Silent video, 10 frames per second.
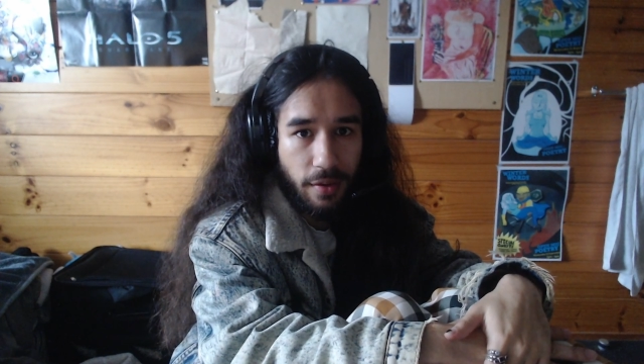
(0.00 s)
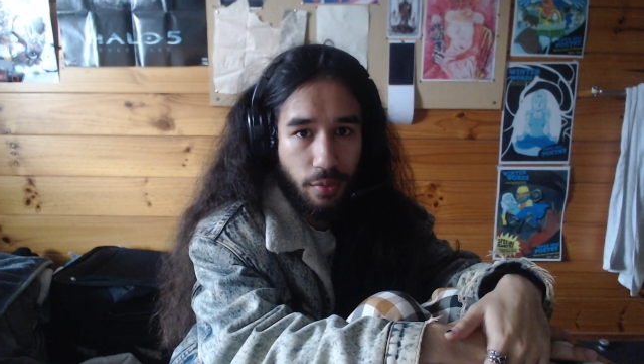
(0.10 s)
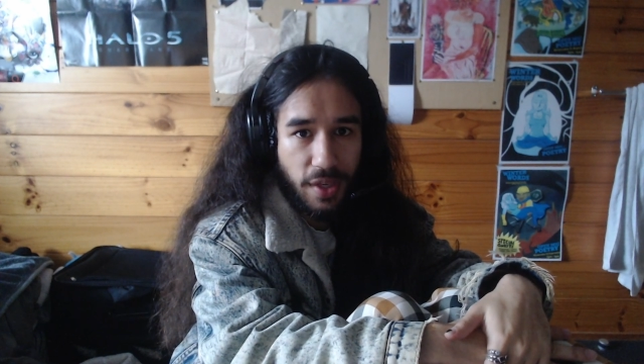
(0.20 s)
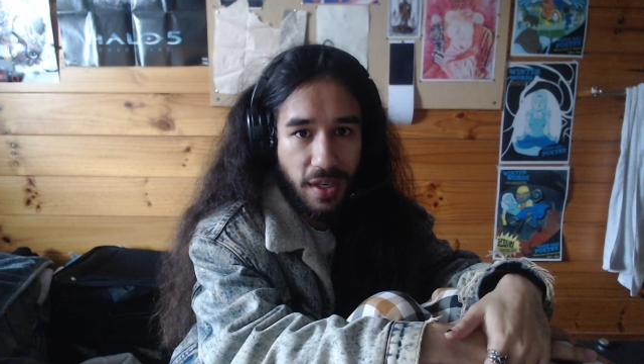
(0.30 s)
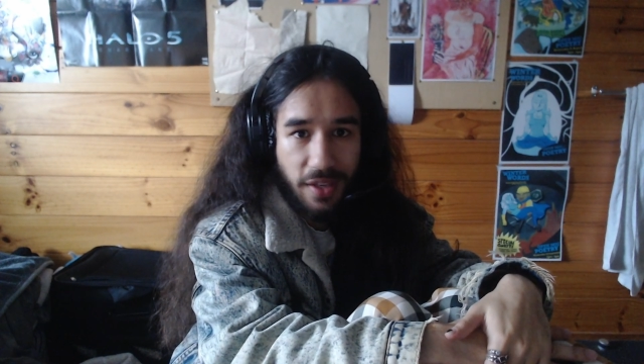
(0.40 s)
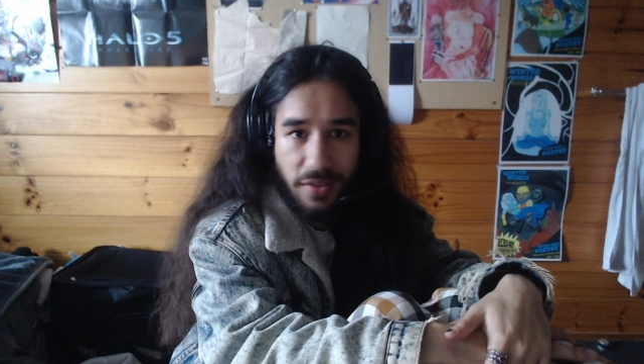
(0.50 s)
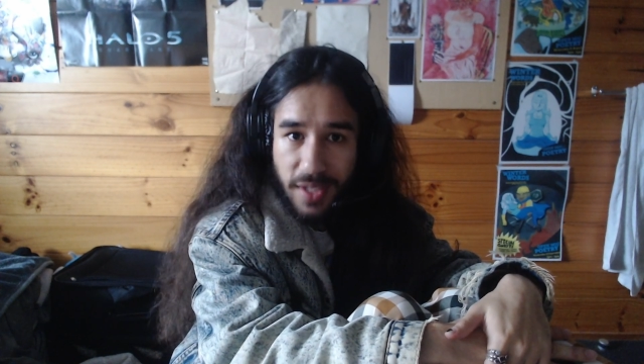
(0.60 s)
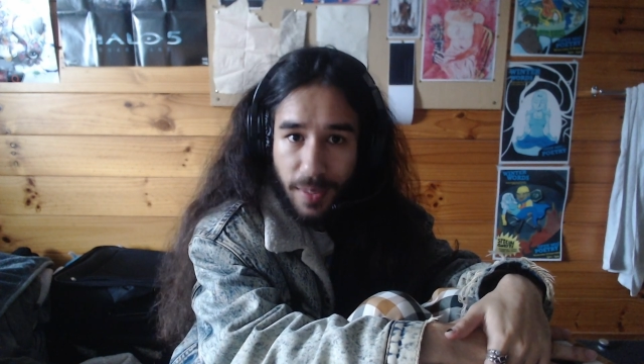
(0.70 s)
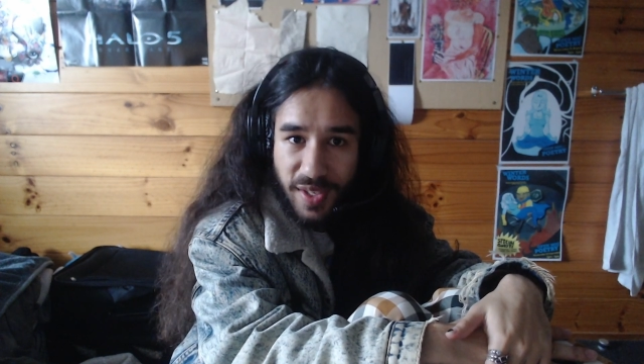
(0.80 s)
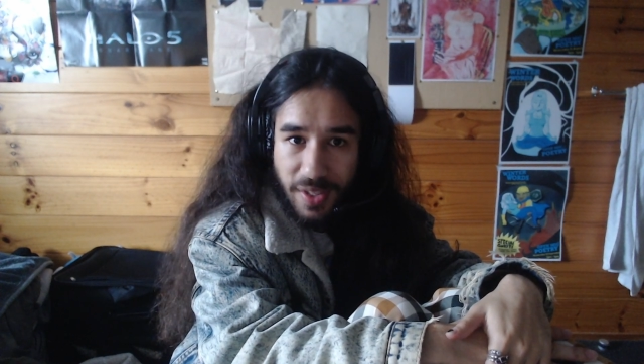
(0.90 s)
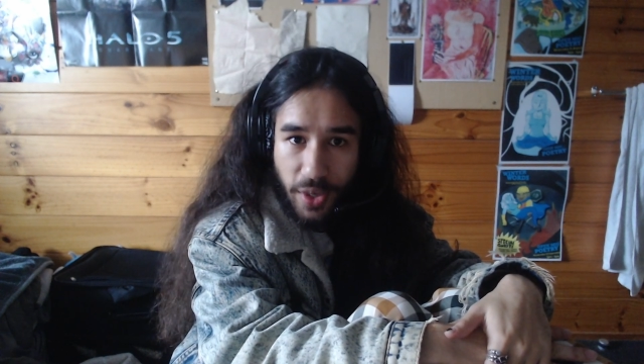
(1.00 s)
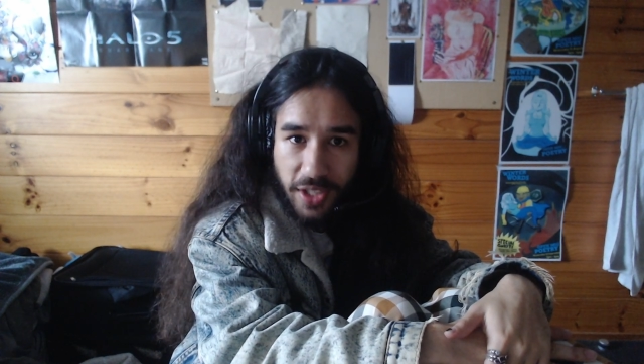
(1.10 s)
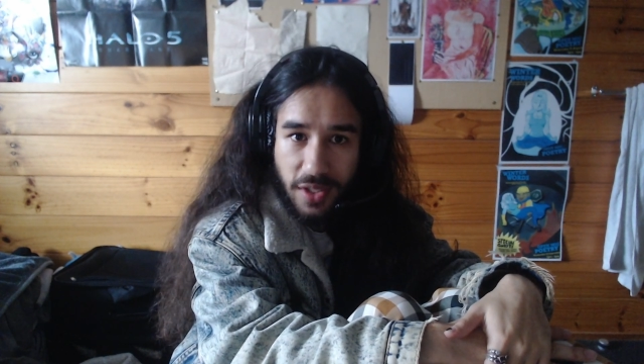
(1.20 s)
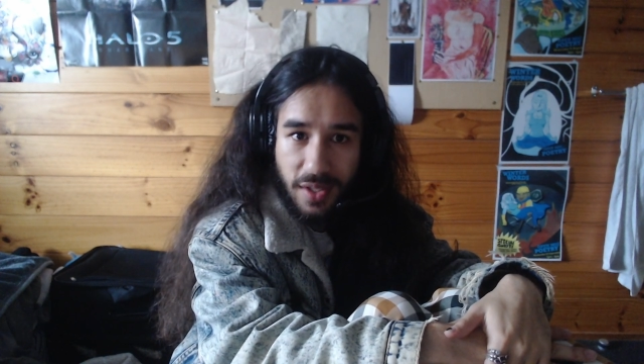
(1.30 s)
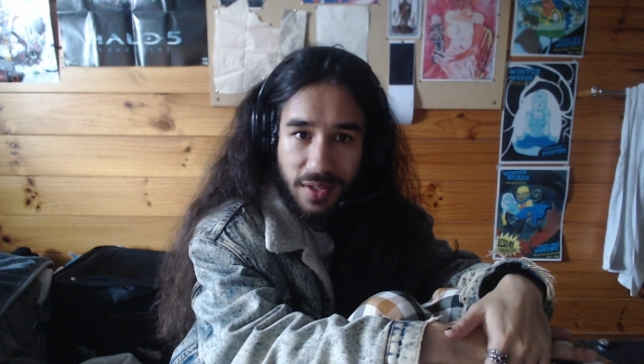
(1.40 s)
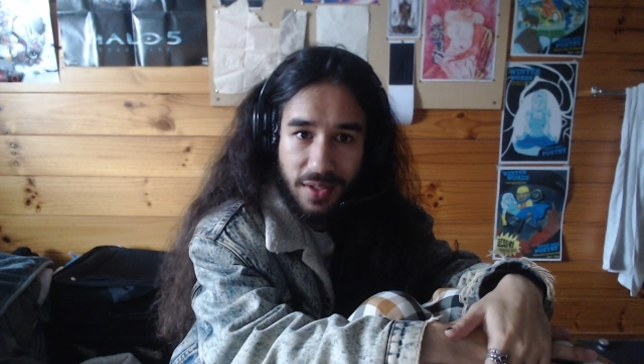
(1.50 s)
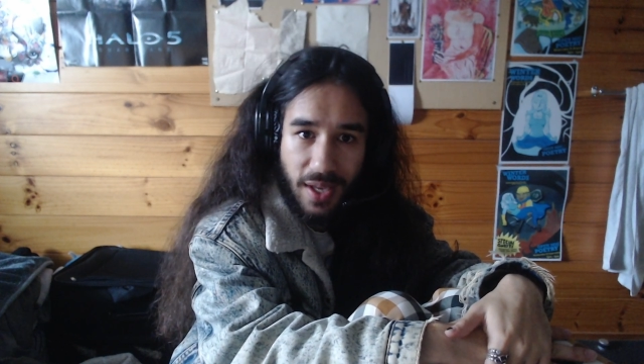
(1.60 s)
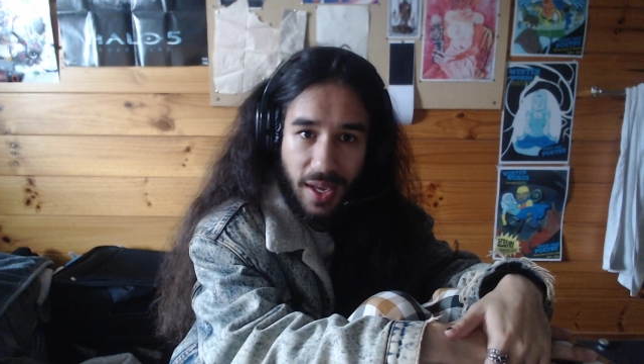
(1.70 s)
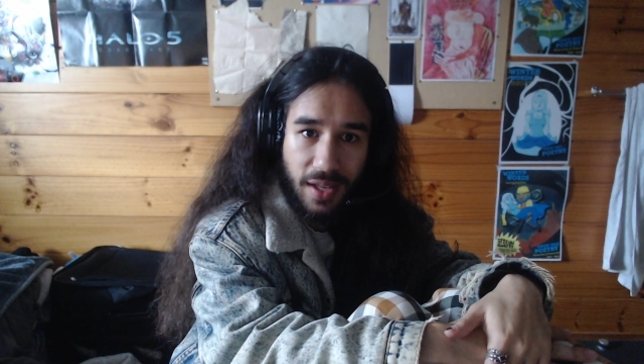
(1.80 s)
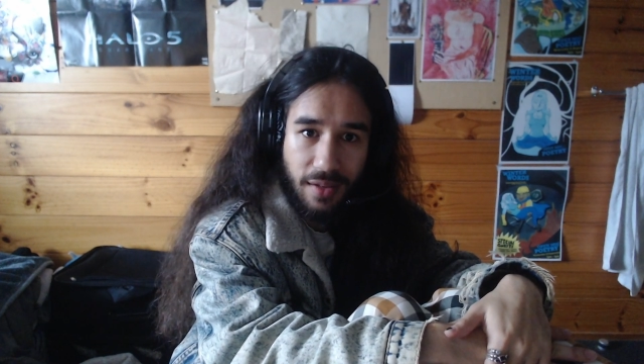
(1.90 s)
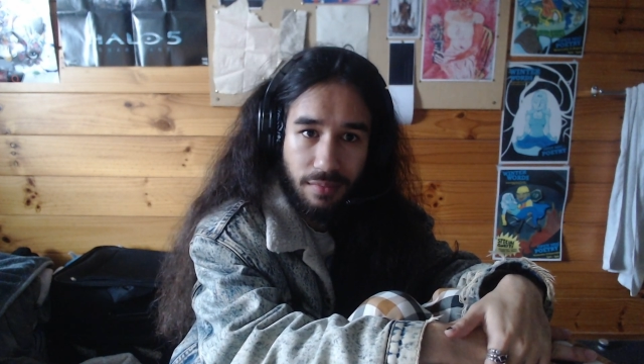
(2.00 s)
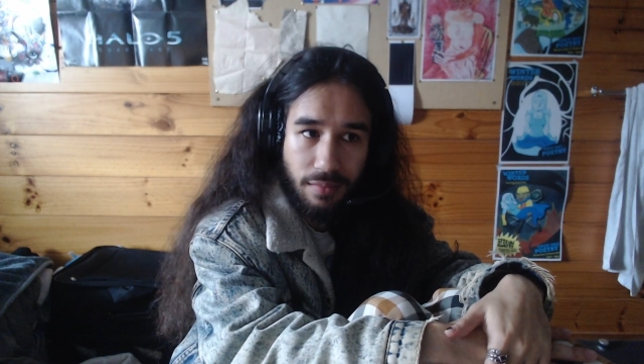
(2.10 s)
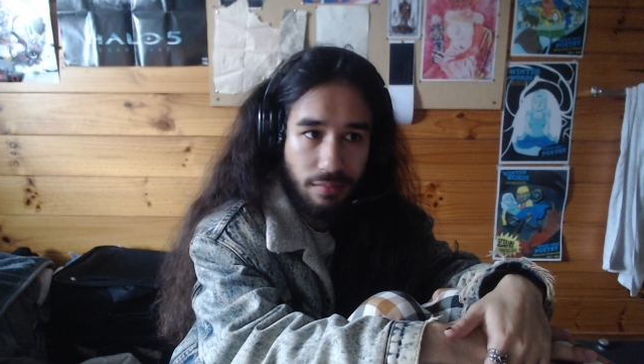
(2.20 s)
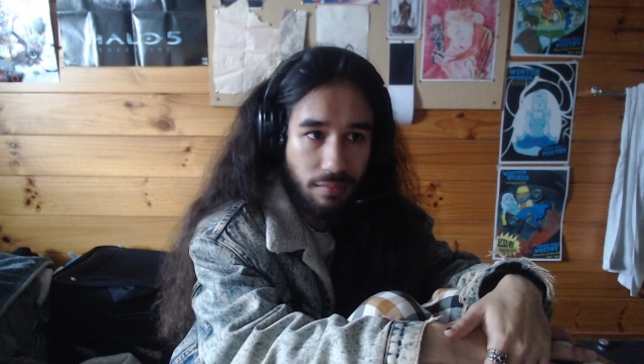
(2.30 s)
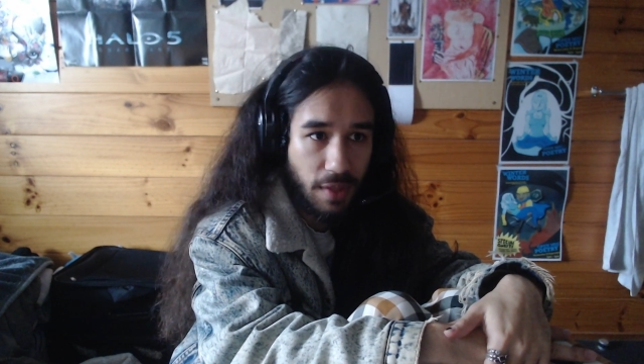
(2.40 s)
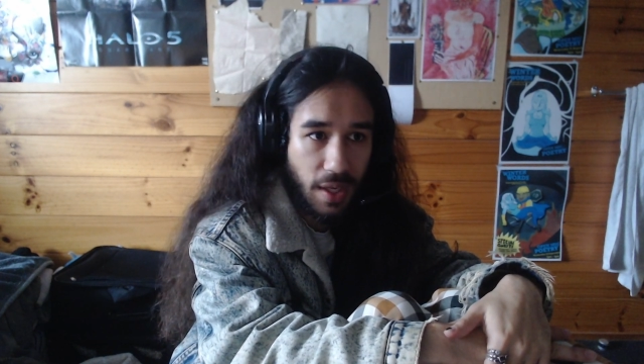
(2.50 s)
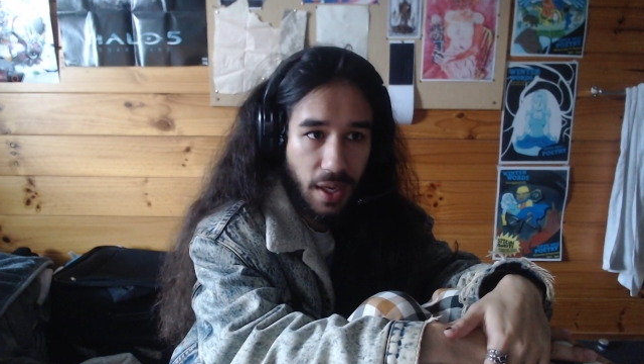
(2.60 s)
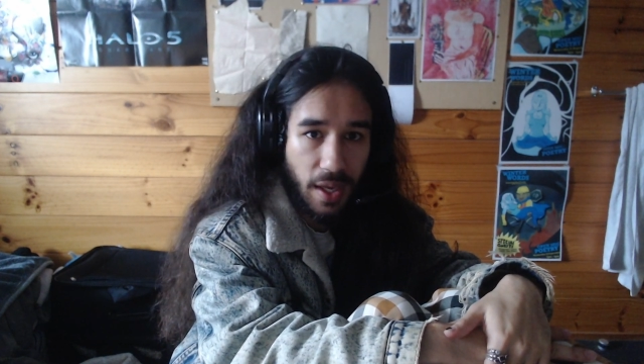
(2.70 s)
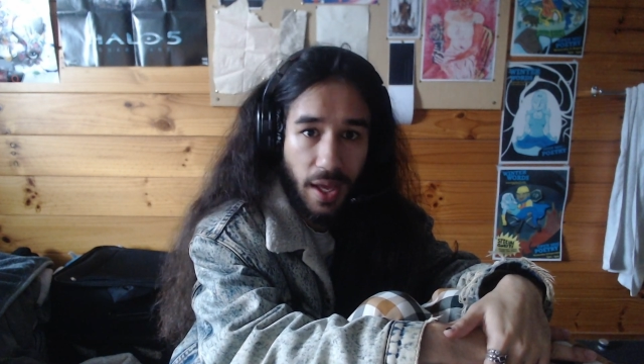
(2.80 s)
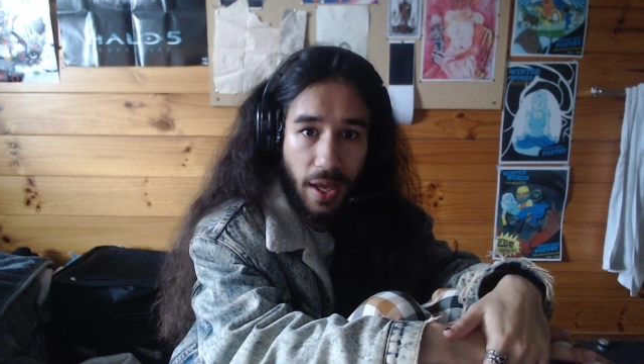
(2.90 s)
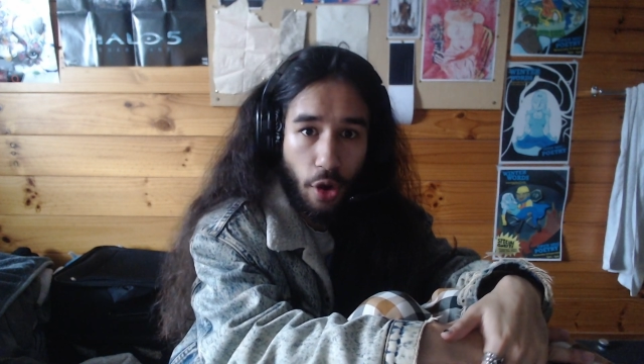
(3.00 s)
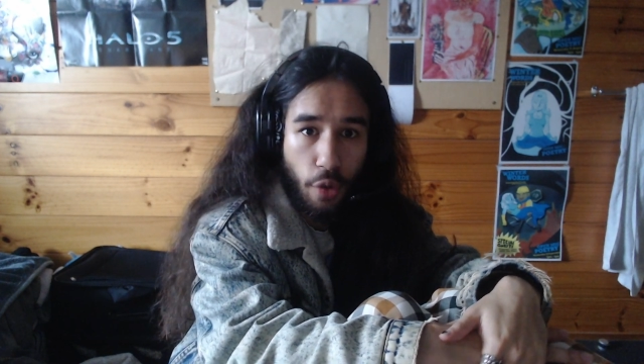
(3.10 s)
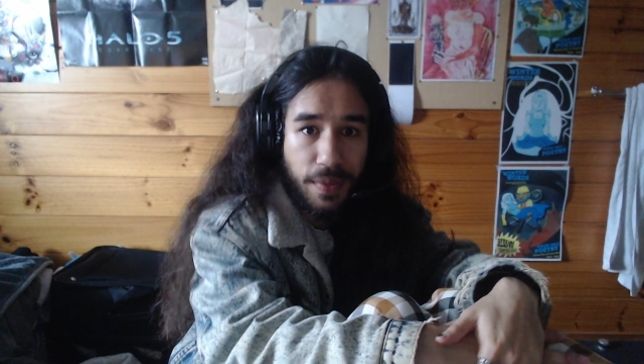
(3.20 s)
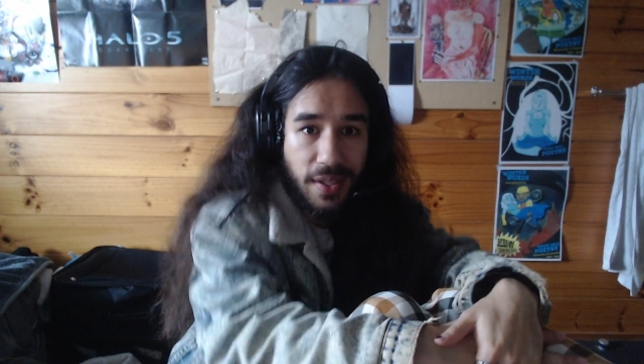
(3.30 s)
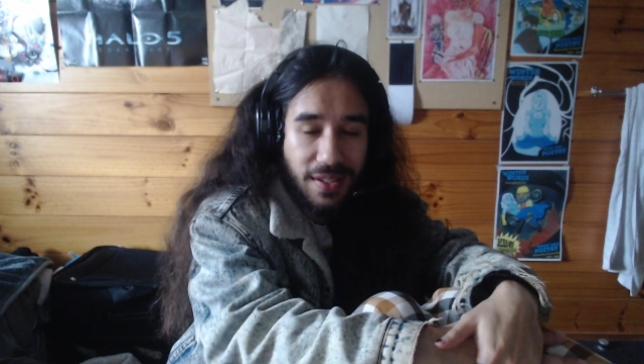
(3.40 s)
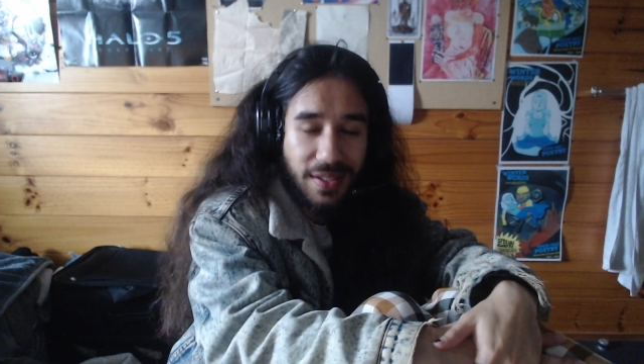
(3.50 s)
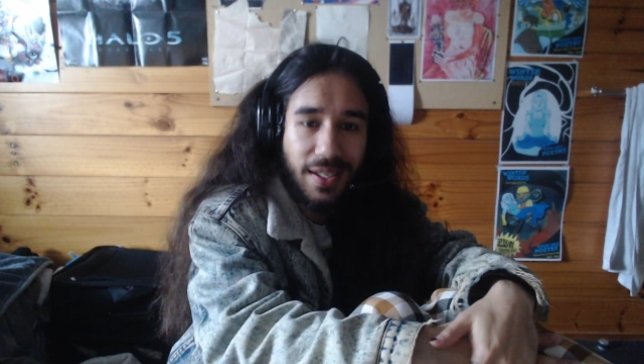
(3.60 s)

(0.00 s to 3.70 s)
we can answer some of these questions, and I hope it